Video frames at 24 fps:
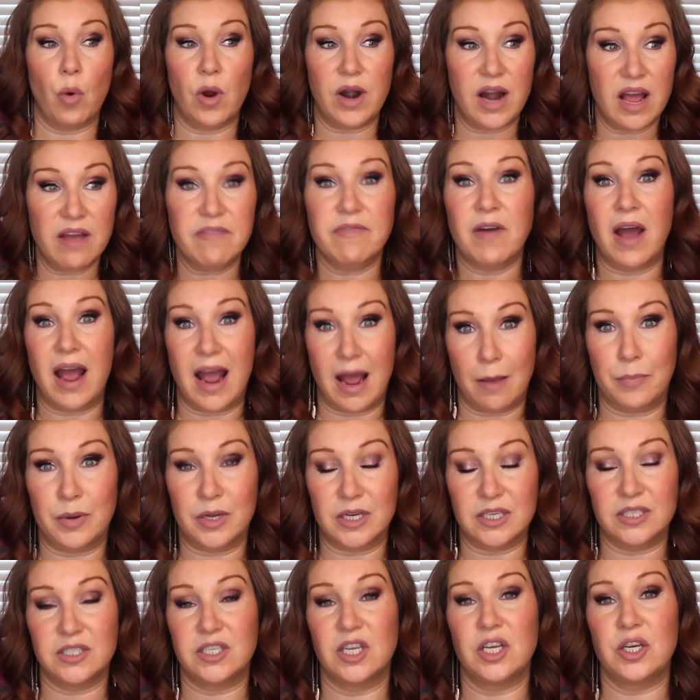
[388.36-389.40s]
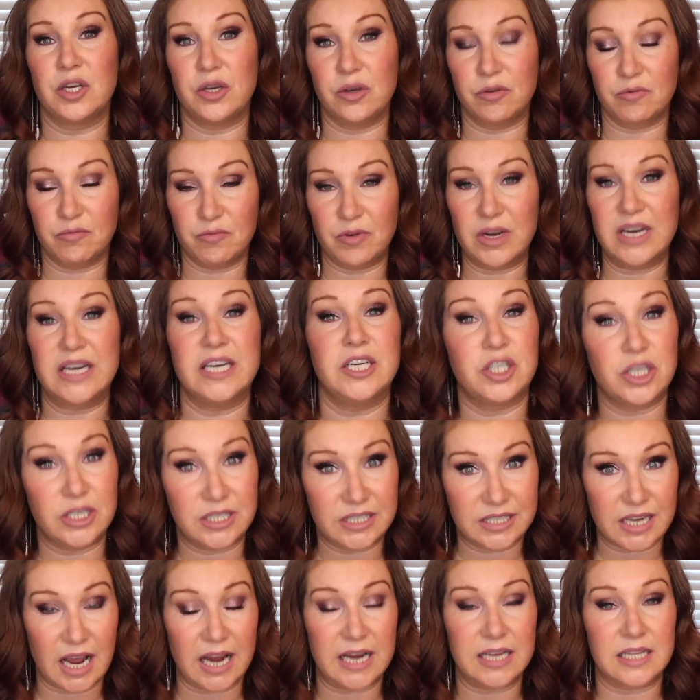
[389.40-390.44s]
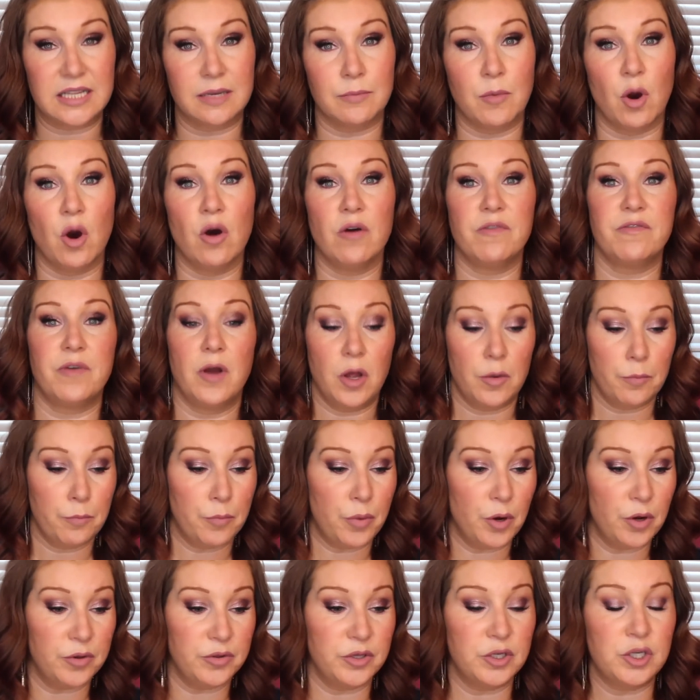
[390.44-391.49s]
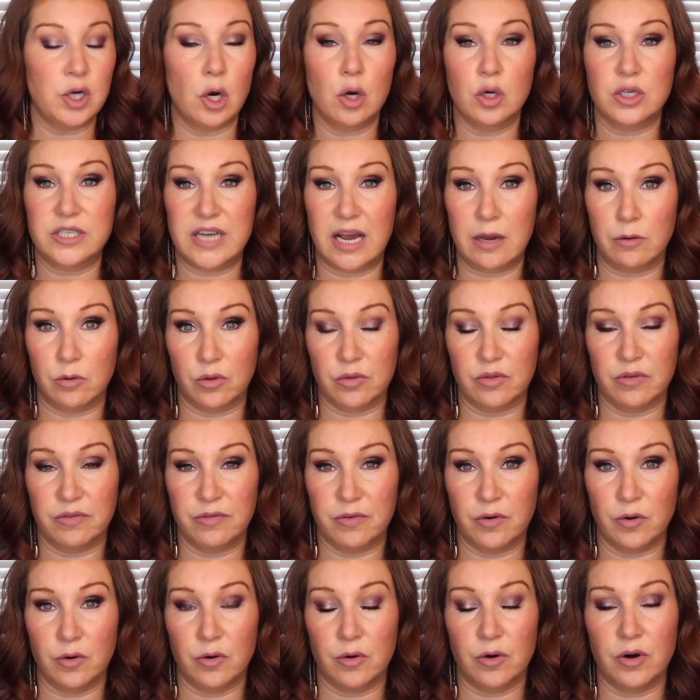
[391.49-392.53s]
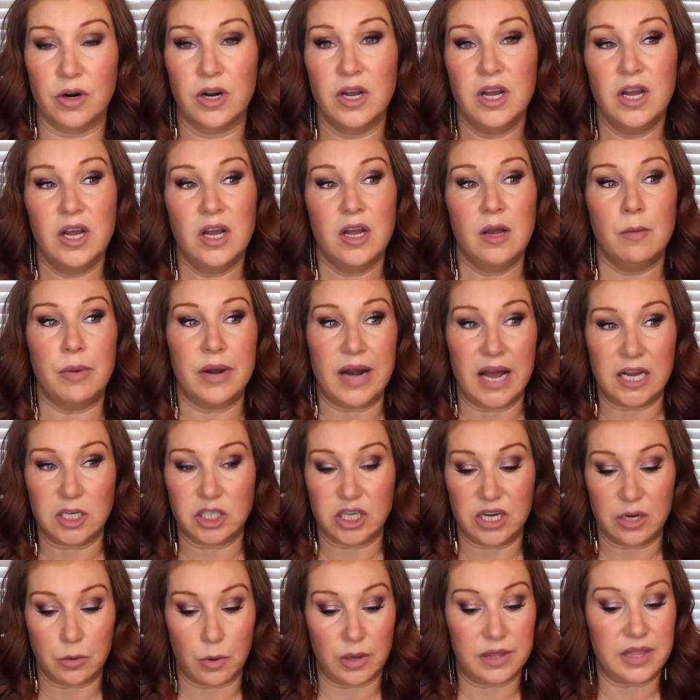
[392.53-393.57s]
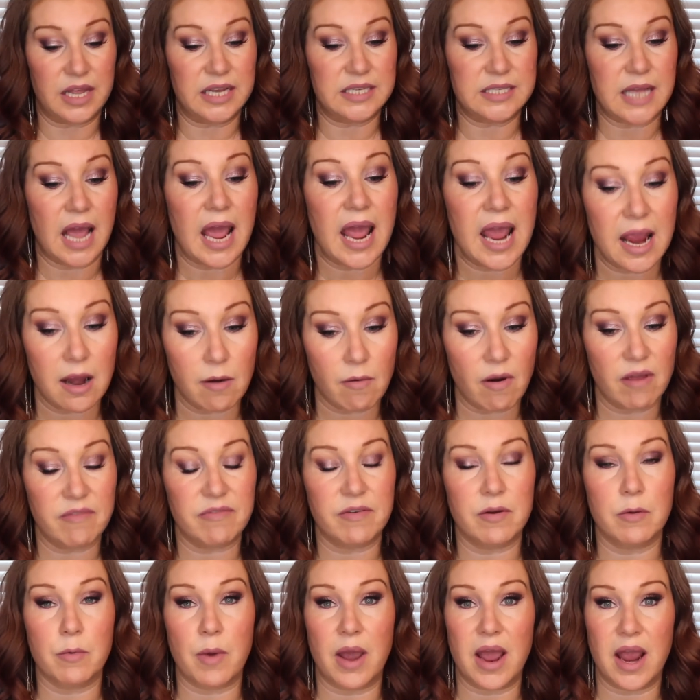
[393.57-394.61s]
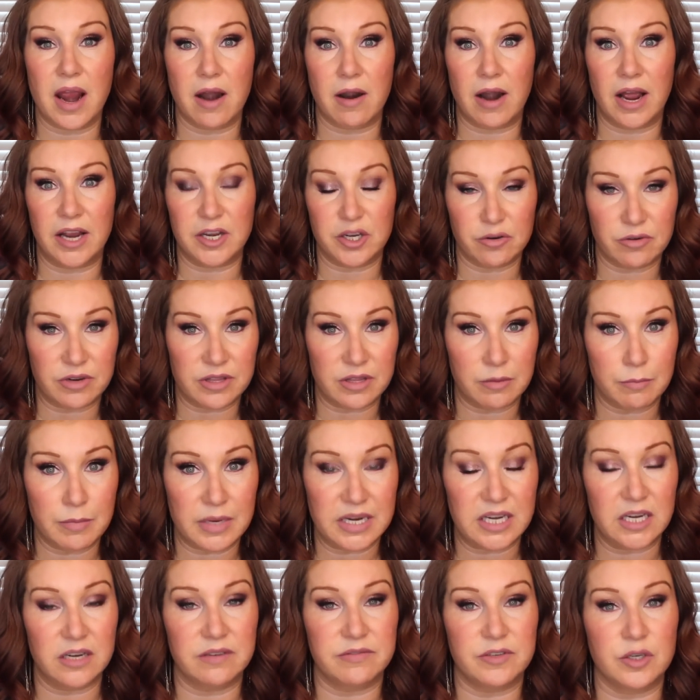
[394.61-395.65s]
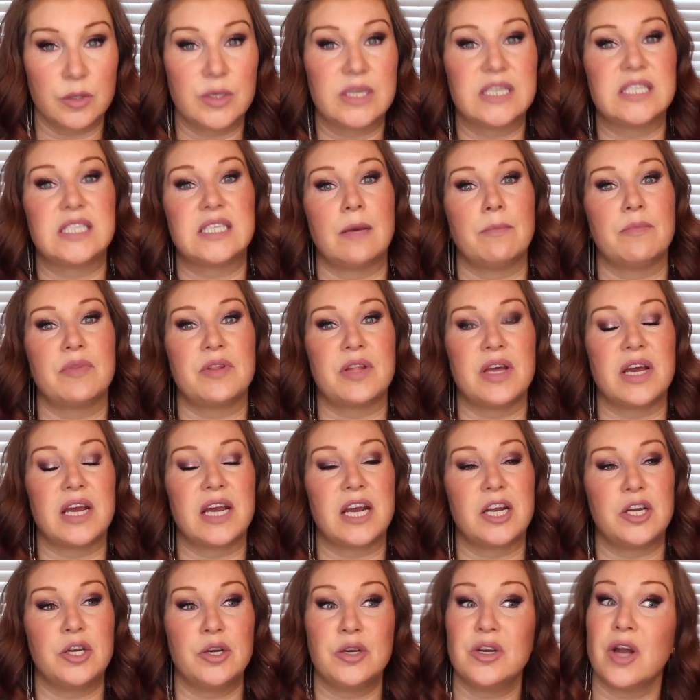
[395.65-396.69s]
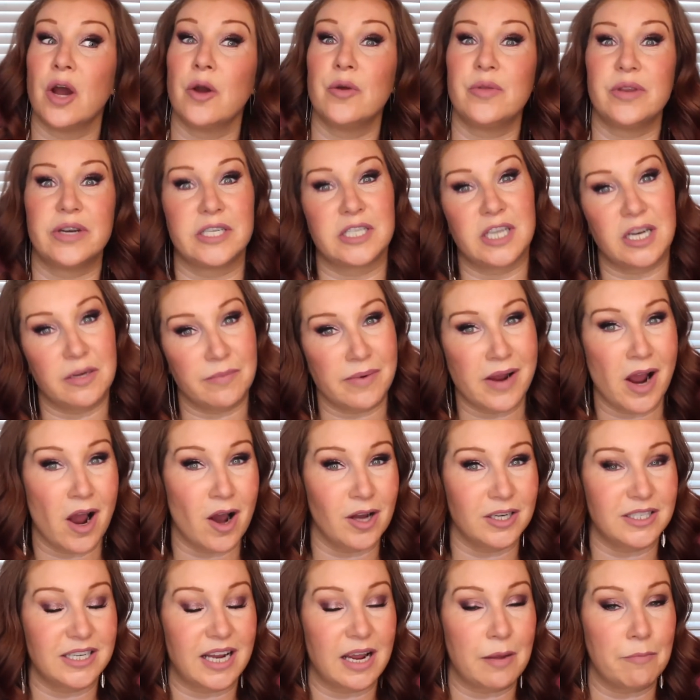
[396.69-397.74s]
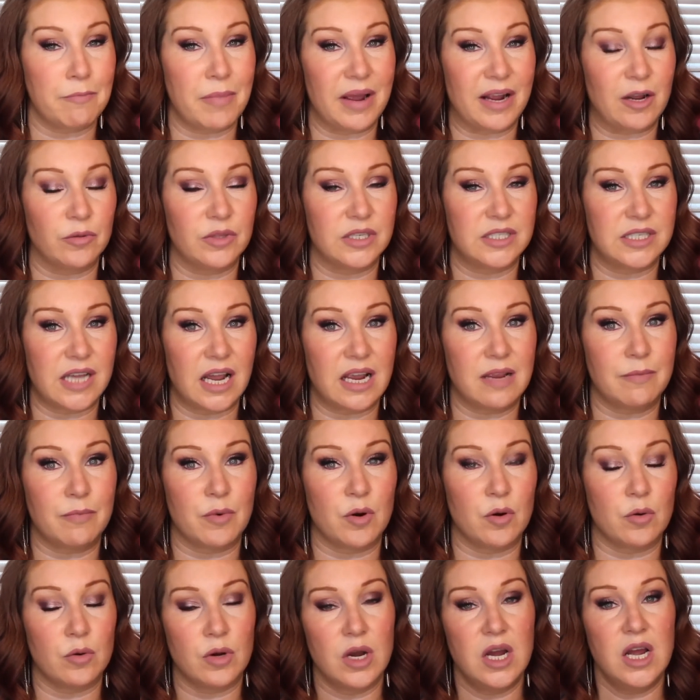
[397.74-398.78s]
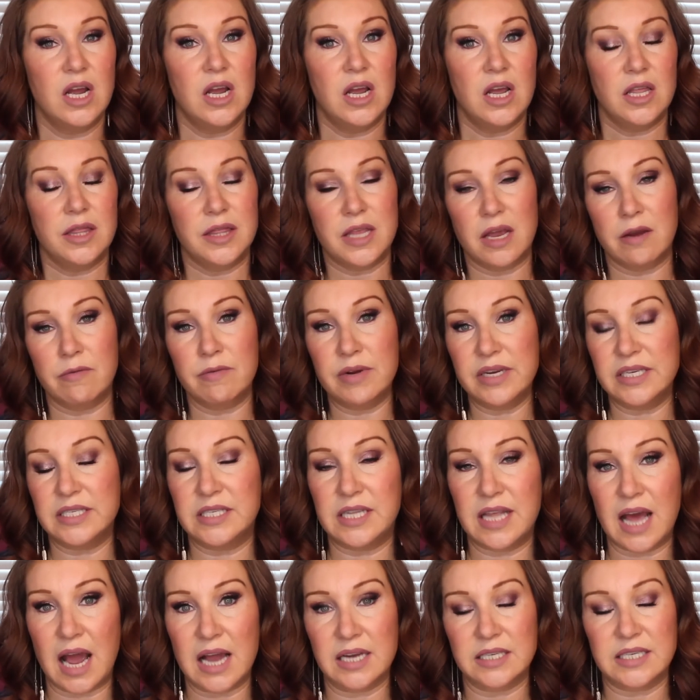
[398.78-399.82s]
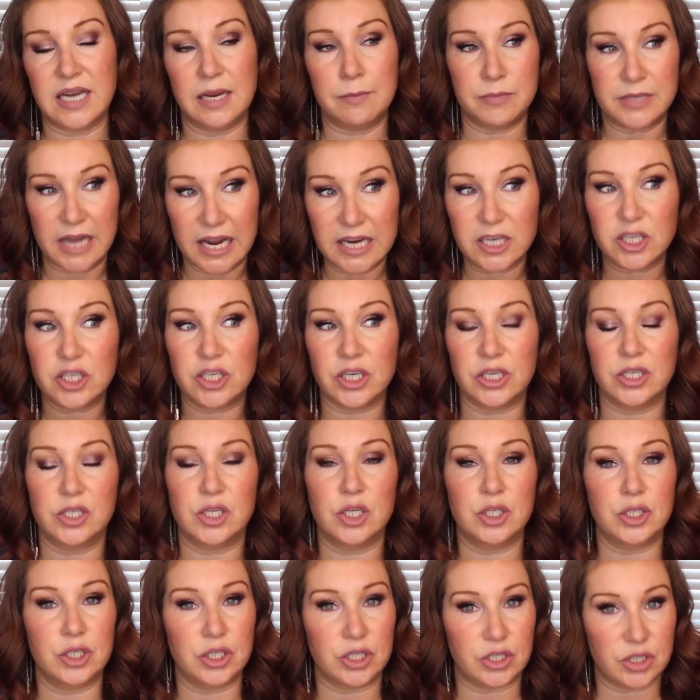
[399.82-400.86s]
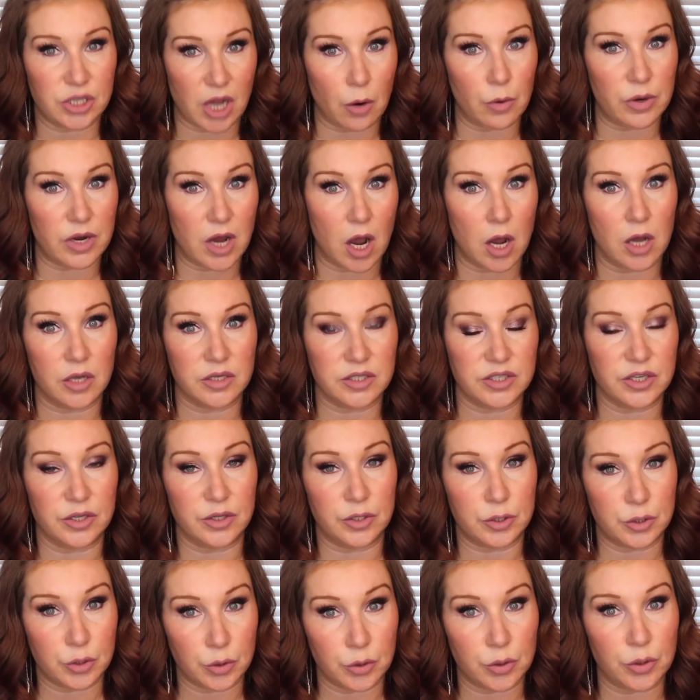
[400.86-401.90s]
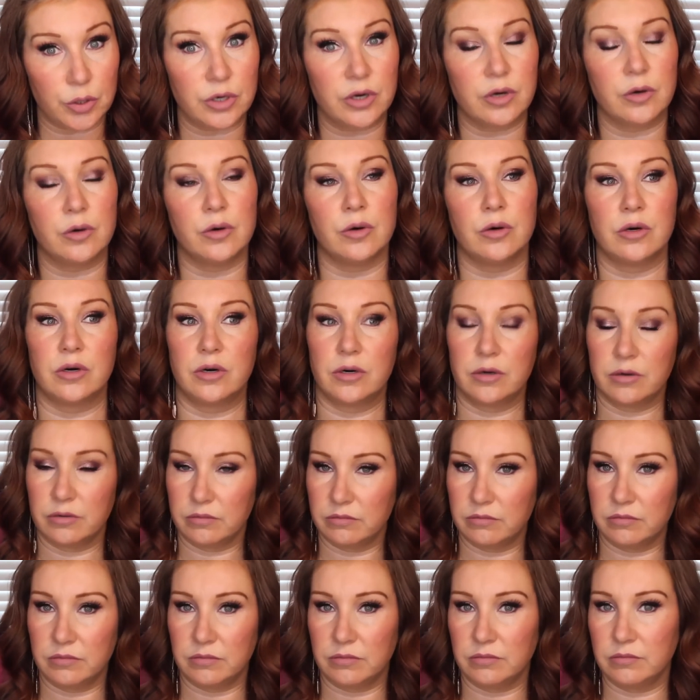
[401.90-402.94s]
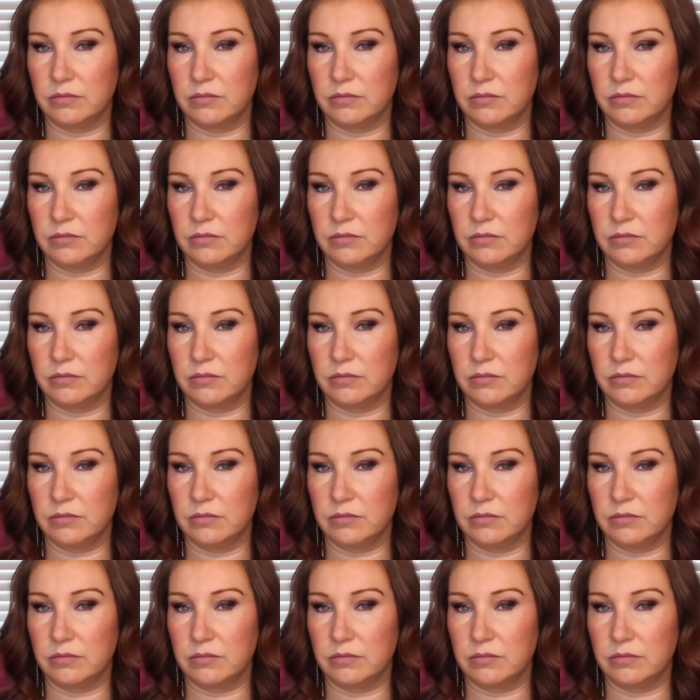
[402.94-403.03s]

whatever happens, you really should take them off, put the dog down on the floor. But actually when there's hair everywhere and you're in the middle of doing something and you know that it's going to be hard to get them back on the table, there is that temptation to just go and answer the door or